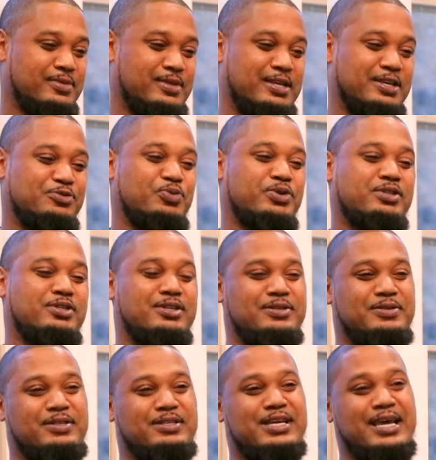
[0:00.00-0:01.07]
is with
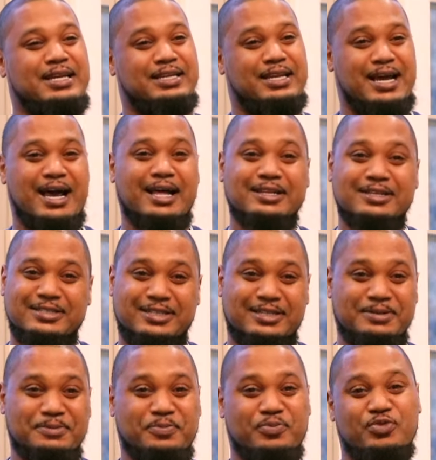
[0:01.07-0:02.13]
the
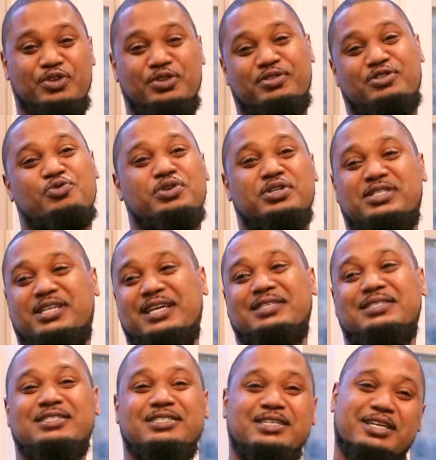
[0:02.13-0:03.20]
technology, you could take
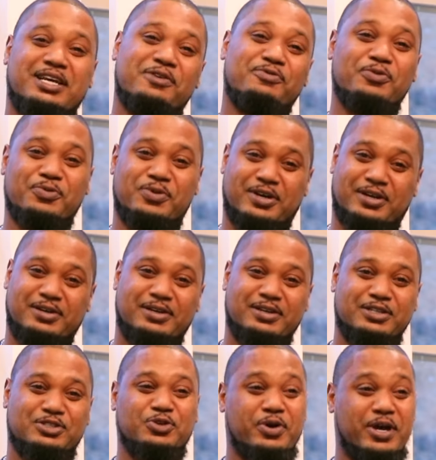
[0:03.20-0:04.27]
the shit everywhere.
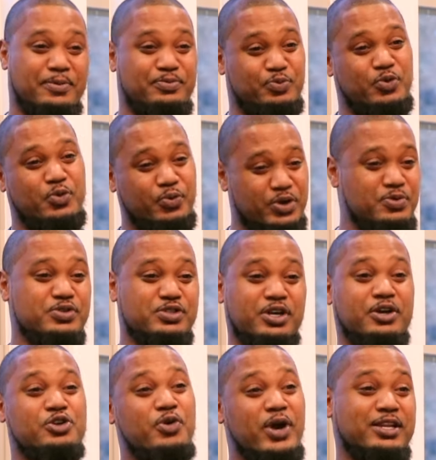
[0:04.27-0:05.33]
So if, when we was
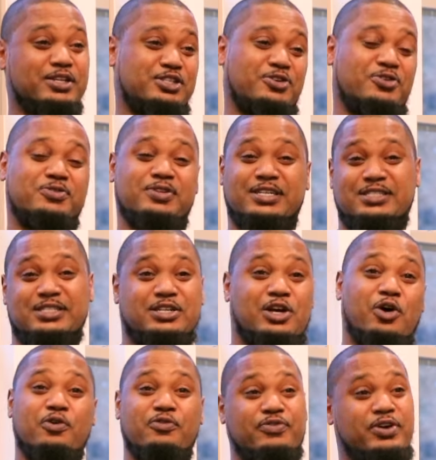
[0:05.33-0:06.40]
younger, you had to turn that
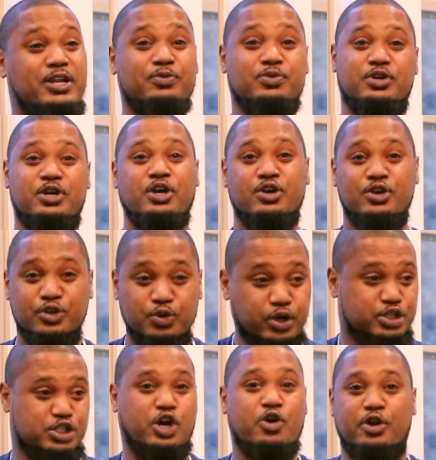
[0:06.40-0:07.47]
off, and it was you
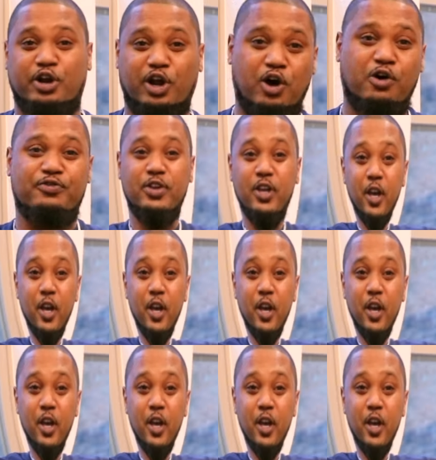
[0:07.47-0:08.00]
could turn it off and